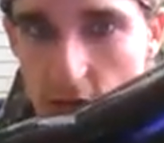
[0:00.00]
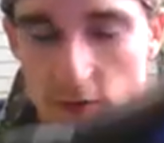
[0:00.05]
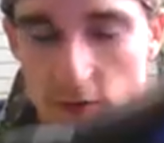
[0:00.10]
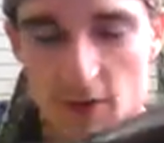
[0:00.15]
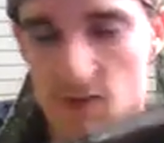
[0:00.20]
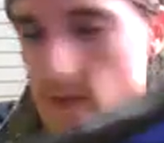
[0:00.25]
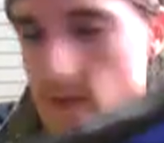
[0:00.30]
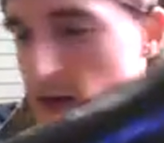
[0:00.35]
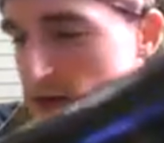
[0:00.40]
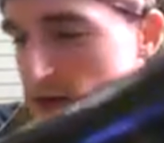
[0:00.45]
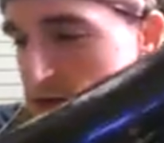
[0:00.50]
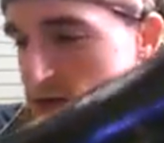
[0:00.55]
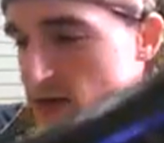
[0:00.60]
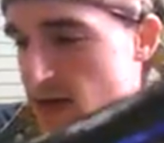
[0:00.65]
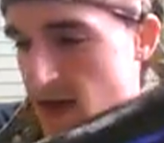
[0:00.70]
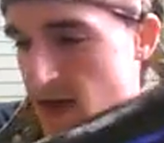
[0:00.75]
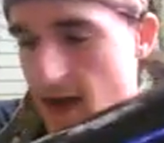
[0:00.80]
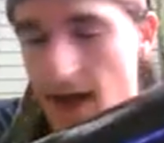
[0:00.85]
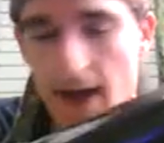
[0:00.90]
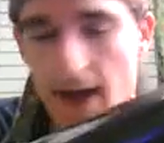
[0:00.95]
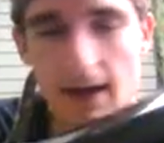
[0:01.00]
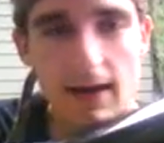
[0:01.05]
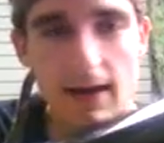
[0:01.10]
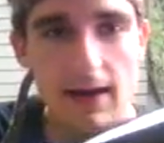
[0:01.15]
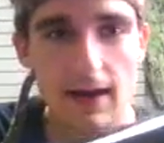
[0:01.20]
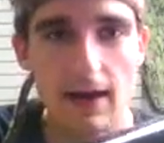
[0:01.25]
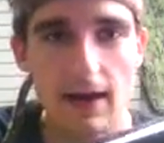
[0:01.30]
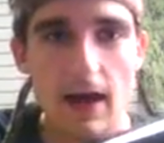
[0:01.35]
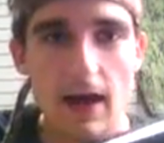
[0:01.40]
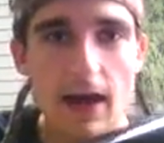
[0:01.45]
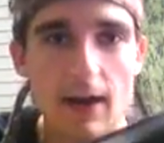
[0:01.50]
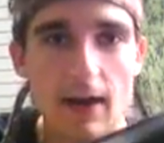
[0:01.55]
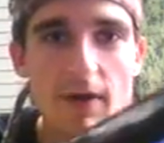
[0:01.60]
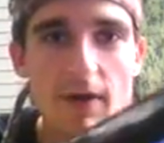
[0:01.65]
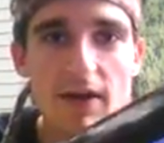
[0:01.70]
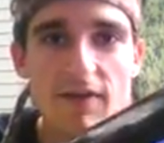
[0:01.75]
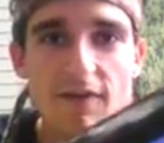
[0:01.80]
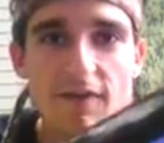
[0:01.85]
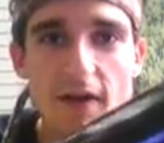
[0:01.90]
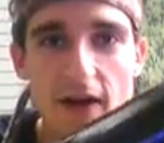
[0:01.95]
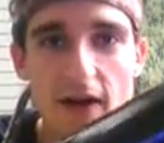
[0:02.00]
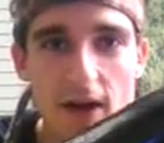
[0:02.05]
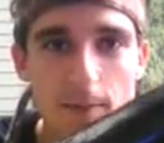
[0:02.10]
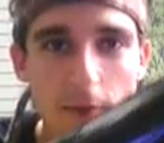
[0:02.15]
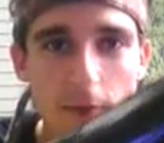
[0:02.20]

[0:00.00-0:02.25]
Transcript: And especially at a high rate of fire